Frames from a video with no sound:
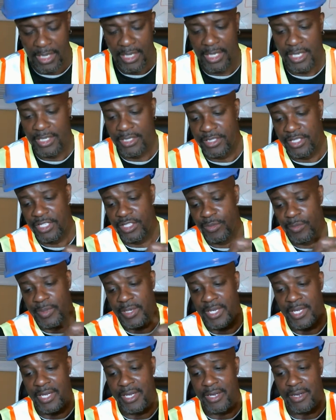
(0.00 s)
is this one
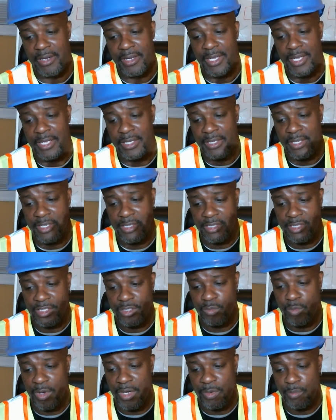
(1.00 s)
here. This is
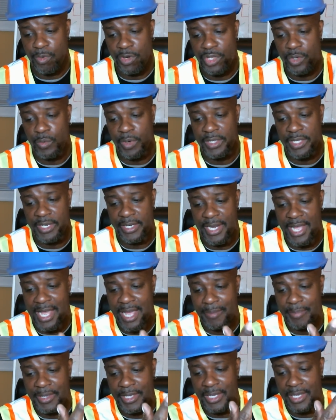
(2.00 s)
one where you want the
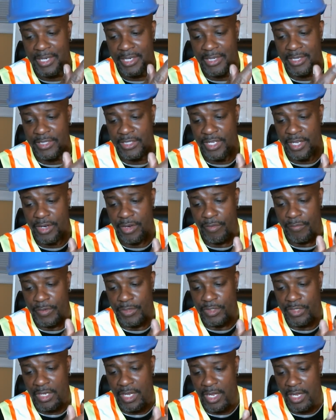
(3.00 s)
knob to hit in the center if
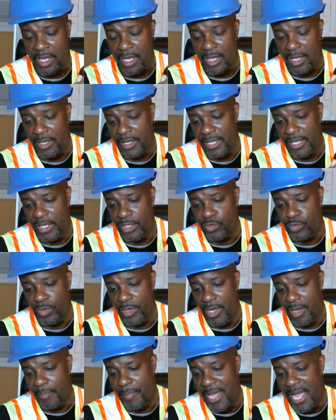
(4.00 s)
it's a
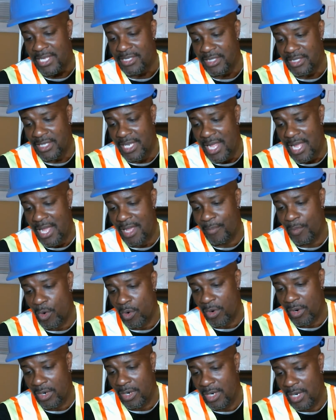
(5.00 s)
passage knob
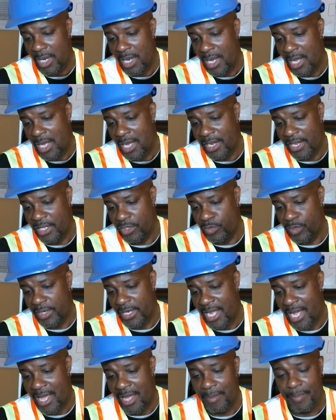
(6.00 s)
or an entry
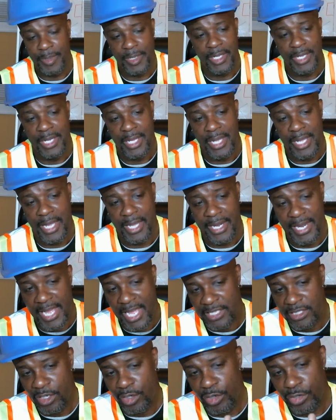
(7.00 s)
knob, and it
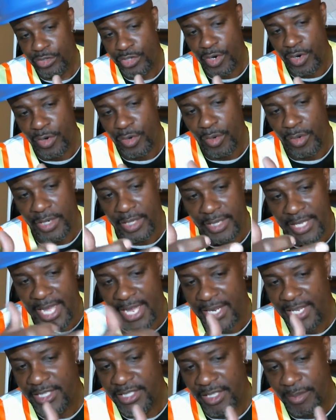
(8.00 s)
has a little turn on it.
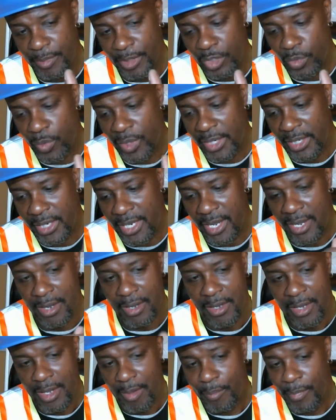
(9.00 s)
That hits in between there.
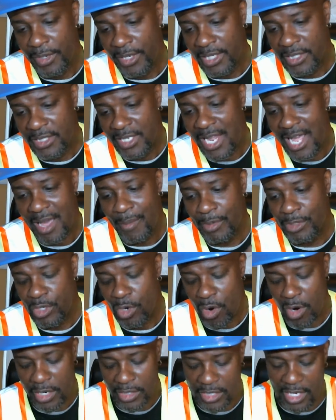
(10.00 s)
But this knob is
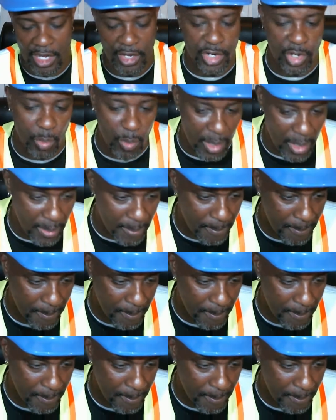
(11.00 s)
hard as I don't know what.